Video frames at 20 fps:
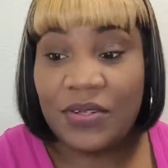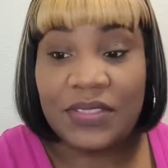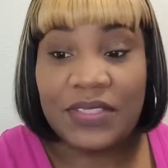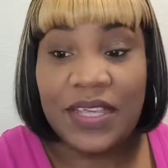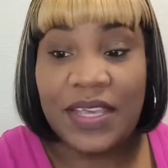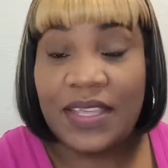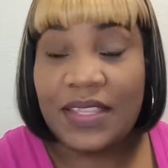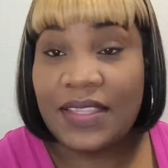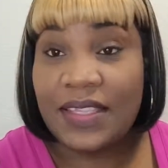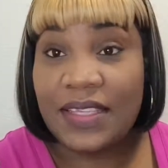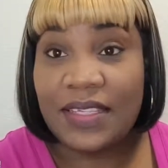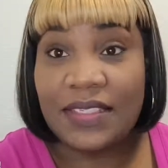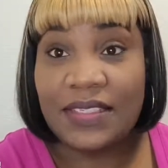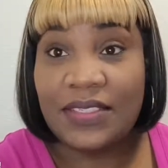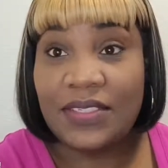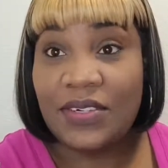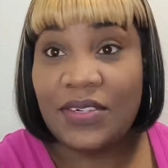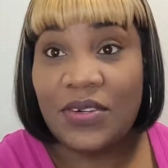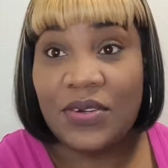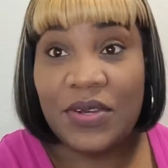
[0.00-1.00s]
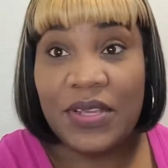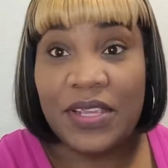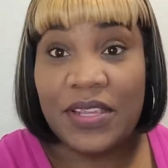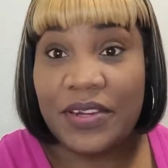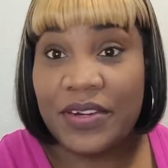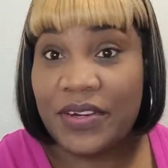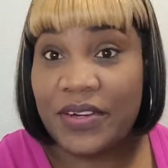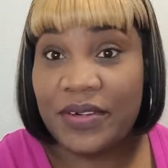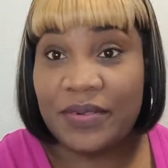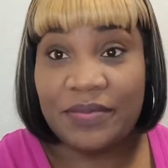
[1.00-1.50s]
take this,
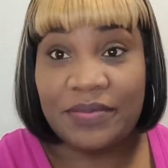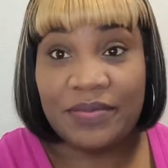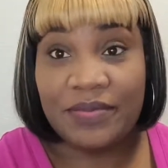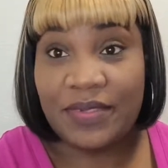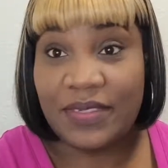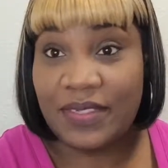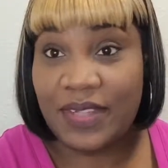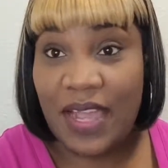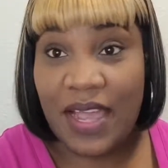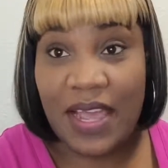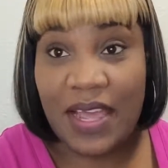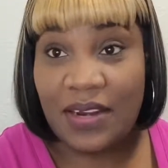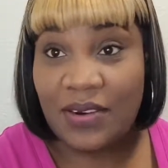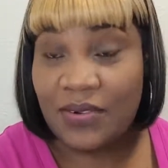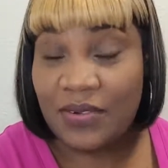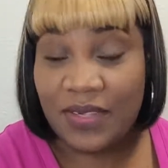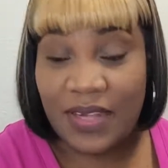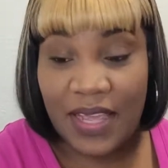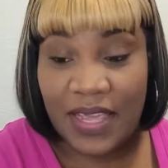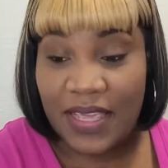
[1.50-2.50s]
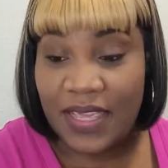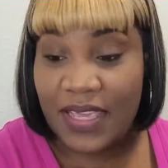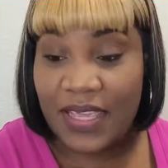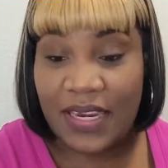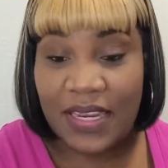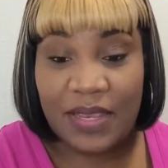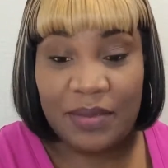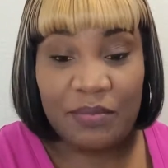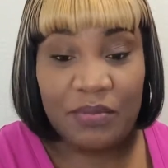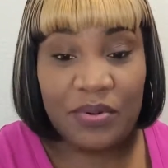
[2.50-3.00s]
here, I don't like
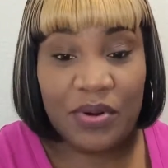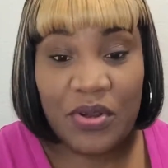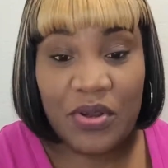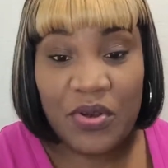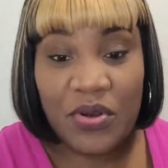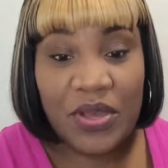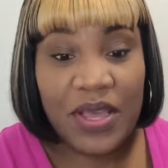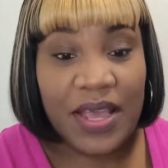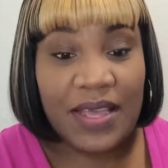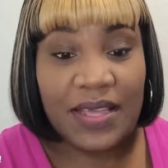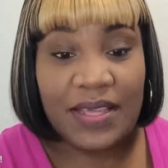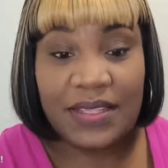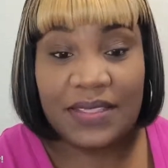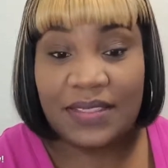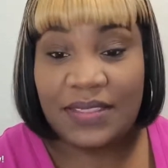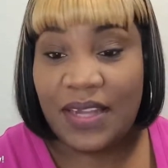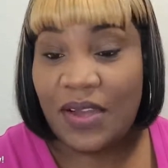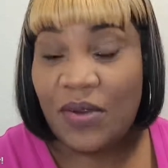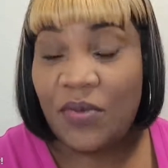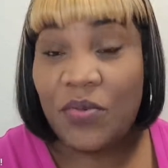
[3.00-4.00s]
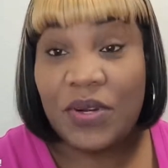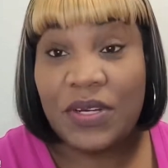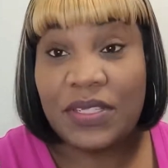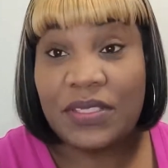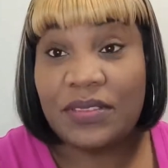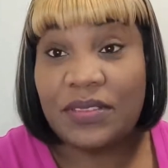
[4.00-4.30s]
it. It broke. It's not what